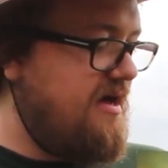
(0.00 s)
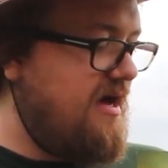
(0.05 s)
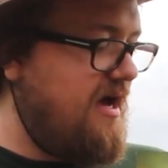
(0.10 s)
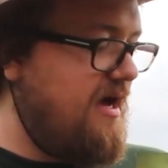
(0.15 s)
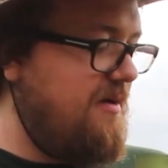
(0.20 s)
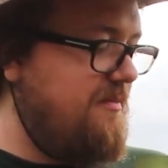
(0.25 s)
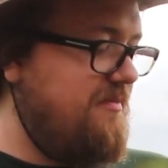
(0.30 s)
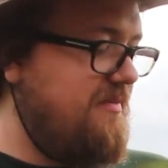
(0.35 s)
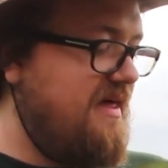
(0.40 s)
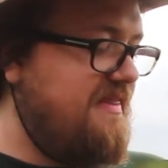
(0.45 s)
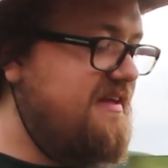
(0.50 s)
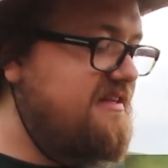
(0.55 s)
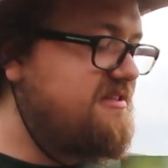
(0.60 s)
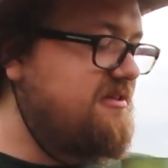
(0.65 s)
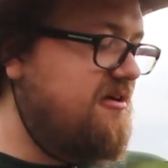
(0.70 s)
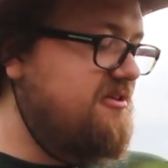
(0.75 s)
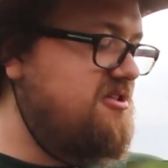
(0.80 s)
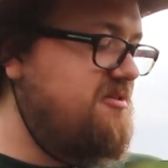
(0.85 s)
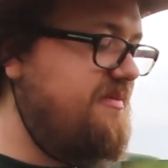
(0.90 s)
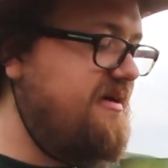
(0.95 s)
And this
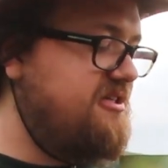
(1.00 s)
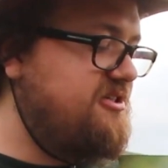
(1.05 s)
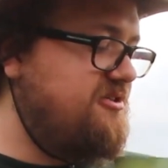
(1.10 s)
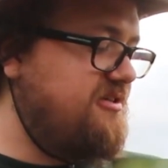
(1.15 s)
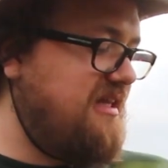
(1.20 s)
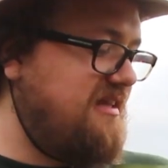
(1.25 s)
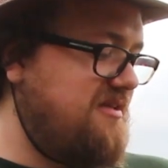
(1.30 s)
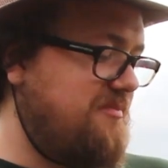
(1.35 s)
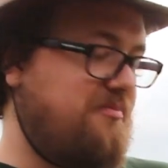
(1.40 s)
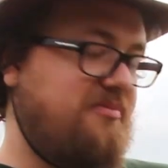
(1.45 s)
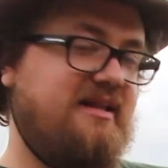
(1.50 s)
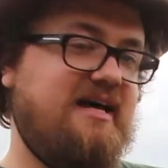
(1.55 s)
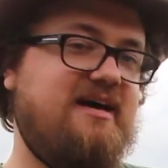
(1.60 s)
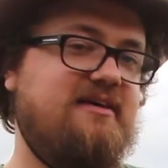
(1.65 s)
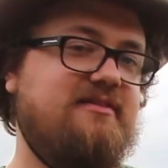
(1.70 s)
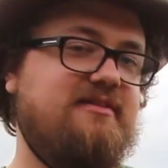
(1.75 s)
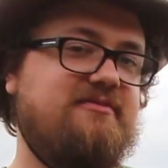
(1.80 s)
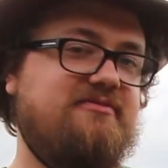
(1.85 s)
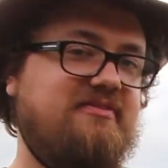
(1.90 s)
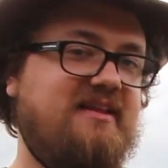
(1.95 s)
also makes sure that
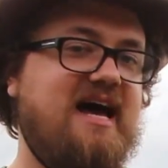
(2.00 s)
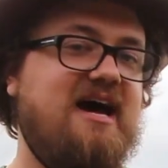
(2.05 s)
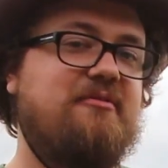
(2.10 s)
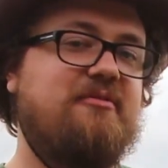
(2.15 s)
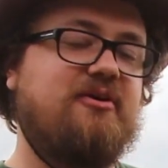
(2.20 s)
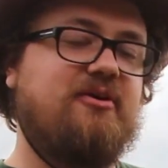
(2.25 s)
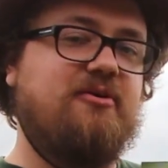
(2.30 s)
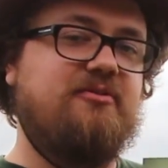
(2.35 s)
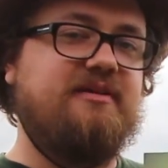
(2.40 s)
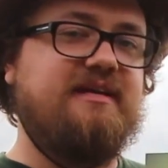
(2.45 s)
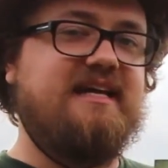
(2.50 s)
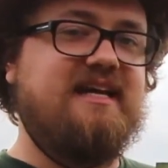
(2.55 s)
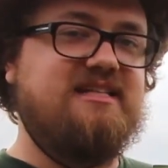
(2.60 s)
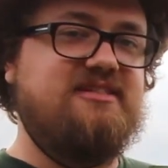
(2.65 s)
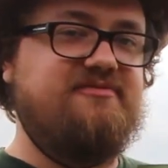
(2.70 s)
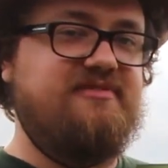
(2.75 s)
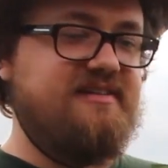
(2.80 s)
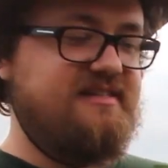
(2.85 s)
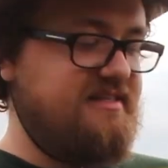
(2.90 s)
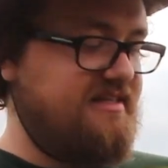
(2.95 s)
the flower only
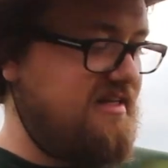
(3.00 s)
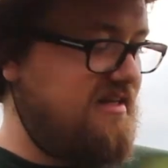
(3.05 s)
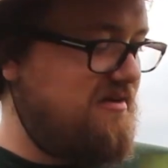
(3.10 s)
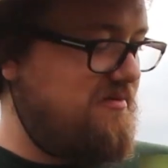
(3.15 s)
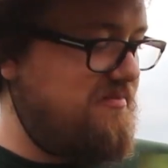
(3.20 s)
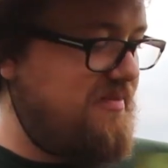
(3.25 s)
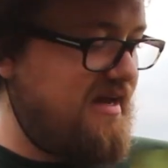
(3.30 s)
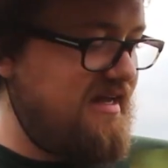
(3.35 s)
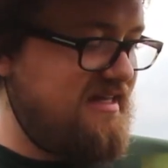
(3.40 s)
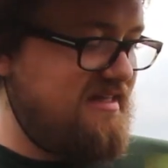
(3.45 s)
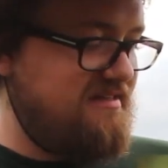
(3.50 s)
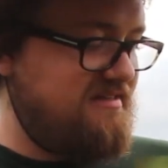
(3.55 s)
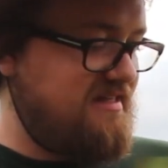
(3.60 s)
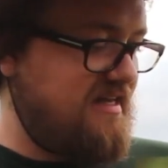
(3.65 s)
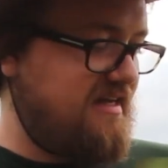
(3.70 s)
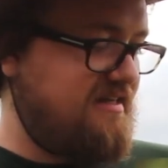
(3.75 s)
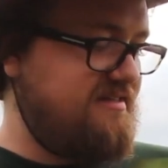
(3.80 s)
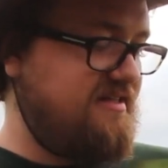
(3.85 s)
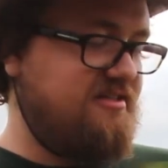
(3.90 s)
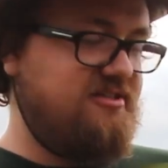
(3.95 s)
gets visited by
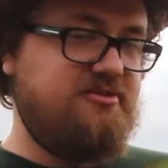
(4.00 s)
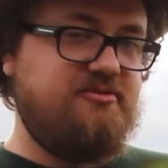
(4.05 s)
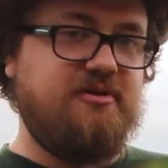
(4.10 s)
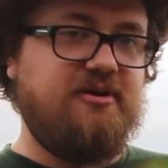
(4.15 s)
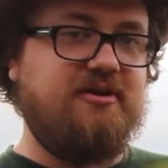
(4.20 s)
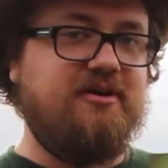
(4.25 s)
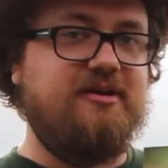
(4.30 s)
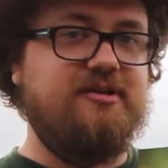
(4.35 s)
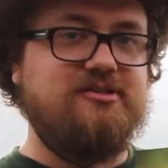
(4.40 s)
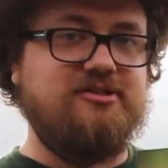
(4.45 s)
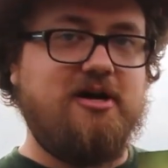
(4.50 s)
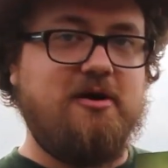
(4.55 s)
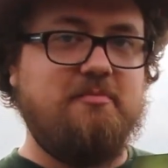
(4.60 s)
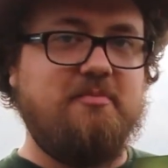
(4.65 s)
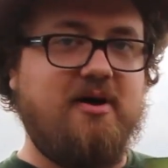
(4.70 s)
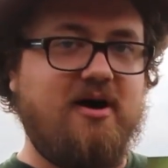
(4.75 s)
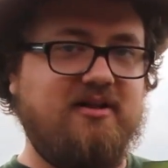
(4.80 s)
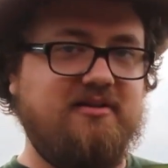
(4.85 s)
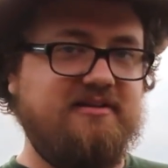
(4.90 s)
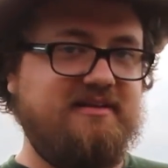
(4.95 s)
insects that do a good
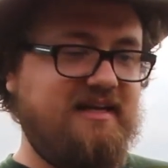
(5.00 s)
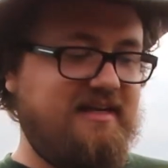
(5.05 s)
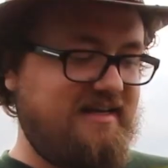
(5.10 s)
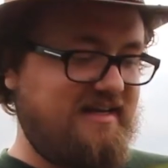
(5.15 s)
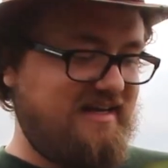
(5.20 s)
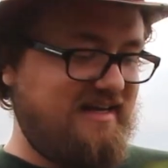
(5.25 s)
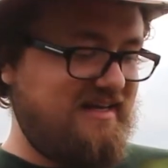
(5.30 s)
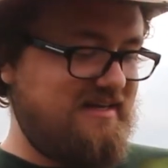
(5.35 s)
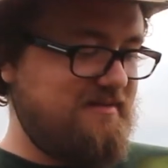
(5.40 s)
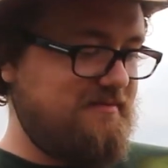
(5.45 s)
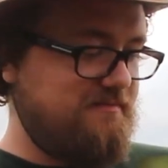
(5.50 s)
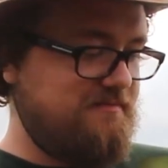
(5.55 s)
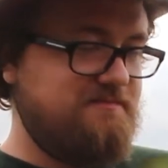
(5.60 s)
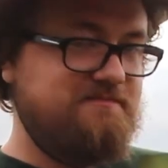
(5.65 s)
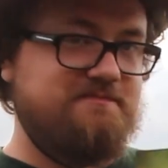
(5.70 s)
job pollinating it.